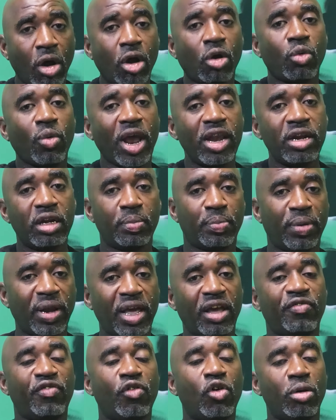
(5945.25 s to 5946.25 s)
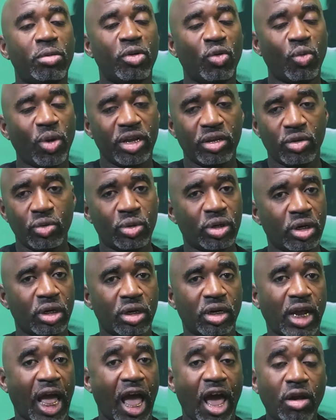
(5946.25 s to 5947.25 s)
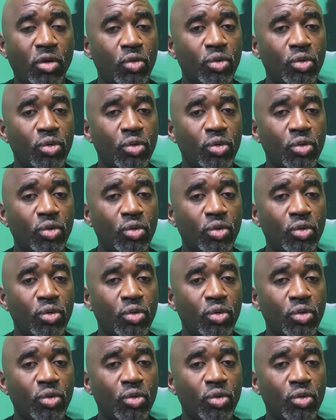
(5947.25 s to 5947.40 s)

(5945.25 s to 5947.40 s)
a all right little platform the way you could have.